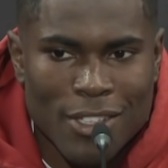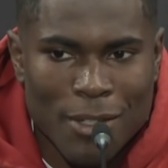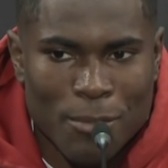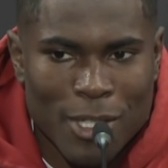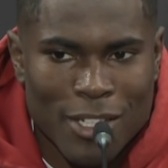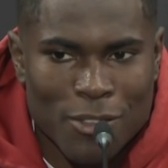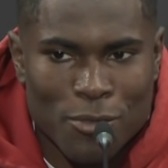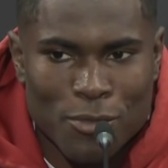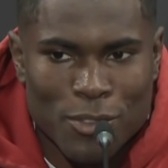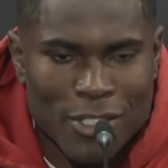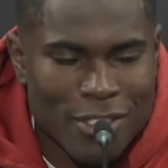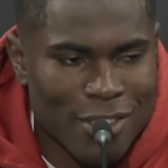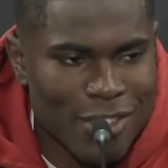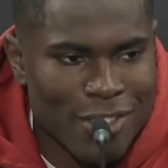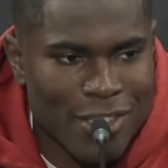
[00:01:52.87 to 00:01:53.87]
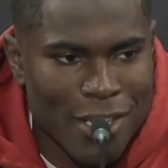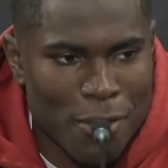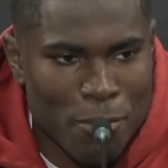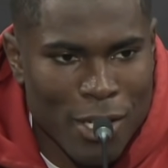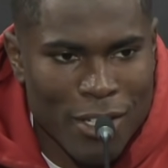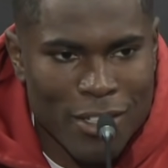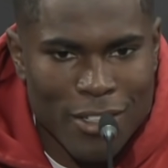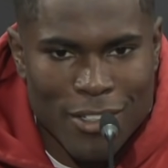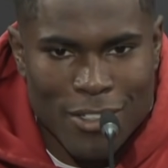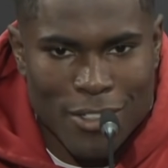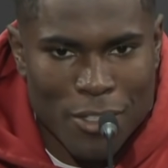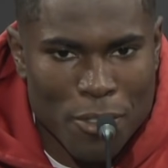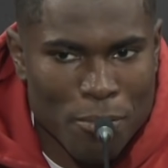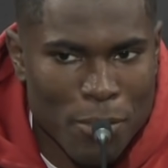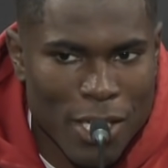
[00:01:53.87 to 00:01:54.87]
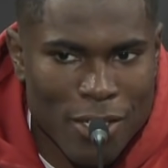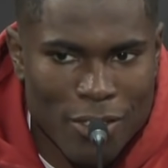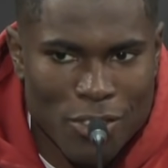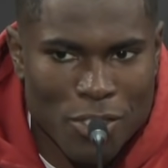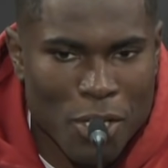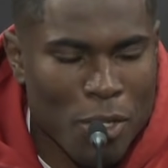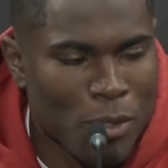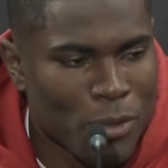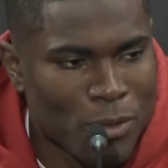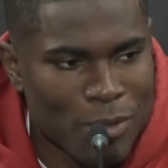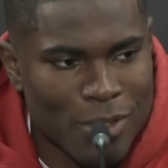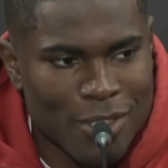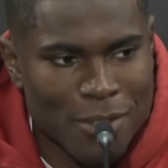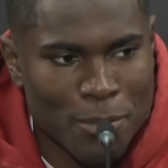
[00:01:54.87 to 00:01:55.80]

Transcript: I'm not finna just say my hands are made of stone.